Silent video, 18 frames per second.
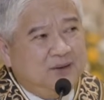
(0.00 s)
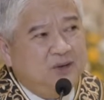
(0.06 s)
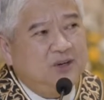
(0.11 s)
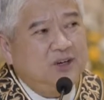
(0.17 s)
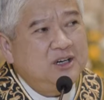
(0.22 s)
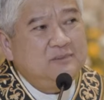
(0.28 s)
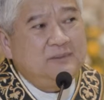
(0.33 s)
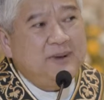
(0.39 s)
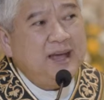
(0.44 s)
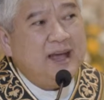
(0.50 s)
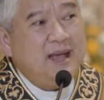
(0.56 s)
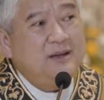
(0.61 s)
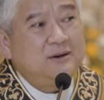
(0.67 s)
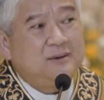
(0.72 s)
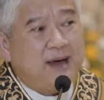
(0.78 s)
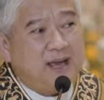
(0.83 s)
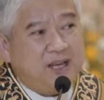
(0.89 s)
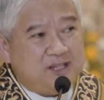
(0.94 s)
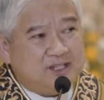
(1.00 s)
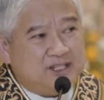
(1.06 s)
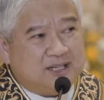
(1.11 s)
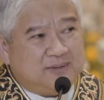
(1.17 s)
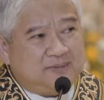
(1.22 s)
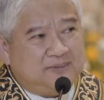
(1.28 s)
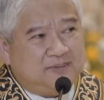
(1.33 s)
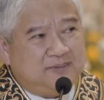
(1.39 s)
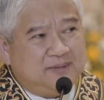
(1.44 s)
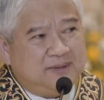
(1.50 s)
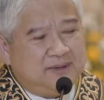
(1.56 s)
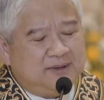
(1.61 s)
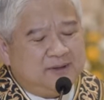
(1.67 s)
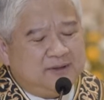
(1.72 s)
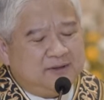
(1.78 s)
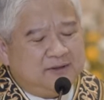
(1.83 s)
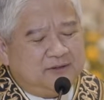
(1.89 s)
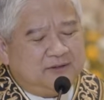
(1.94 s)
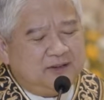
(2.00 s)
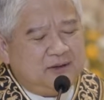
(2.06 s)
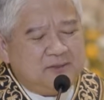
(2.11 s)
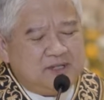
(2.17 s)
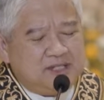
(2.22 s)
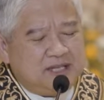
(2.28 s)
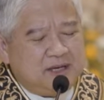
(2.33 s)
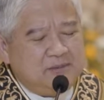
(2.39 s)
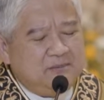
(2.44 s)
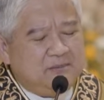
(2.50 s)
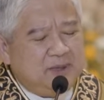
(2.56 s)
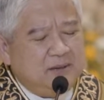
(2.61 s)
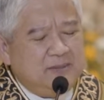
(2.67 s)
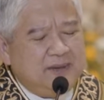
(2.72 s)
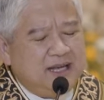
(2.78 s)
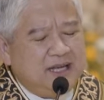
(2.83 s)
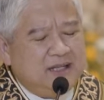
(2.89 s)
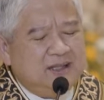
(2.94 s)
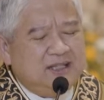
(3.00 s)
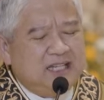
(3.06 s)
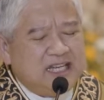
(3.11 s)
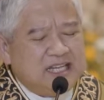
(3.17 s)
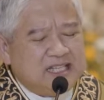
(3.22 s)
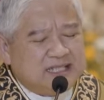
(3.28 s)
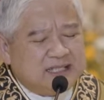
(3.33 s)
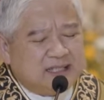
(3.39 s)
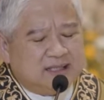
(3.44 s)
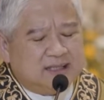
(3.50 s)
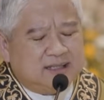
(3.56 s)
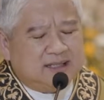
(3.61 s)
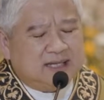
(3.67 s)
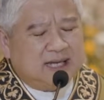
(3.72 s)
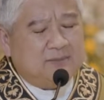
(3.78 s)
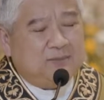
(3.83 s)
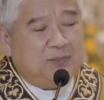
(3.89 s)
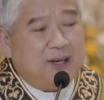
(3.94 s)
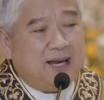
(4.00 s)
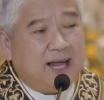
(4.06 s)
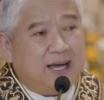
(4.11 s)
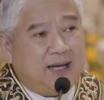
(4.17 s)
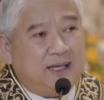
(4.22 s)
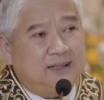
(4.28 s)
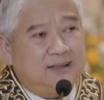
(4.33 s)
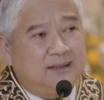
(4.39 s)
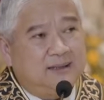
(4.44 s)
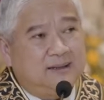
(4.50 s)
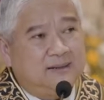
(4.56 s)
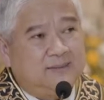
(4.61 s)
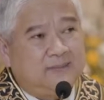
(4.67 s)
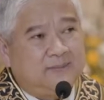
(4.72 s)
Lord, may I rise up from simply being decent and polite